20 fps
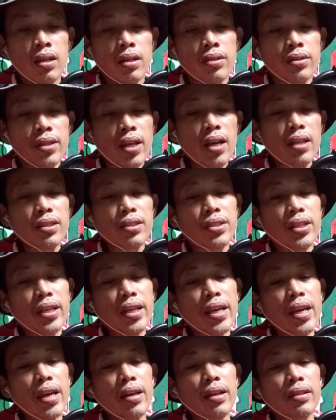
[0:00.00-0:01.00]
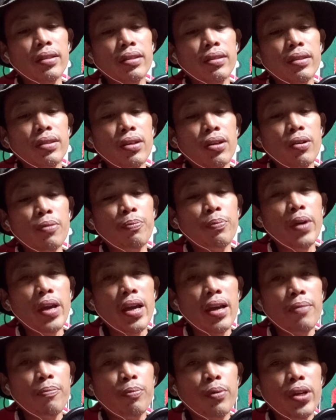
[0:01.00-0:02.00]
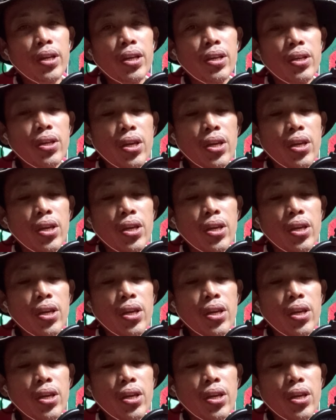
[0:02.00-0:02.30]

And that's the end of every